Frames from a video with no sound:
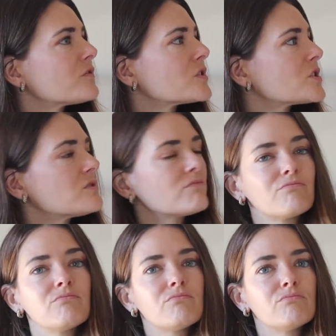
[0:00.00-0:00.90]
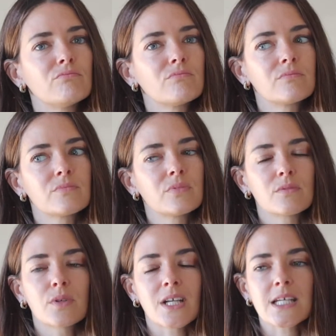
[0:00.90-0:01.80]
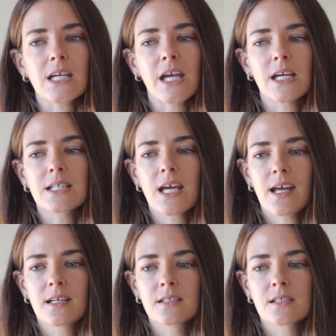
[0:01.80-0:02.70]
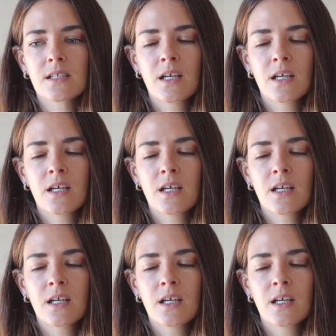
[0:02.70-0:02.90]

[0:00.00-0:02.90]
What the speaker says: for a decade, and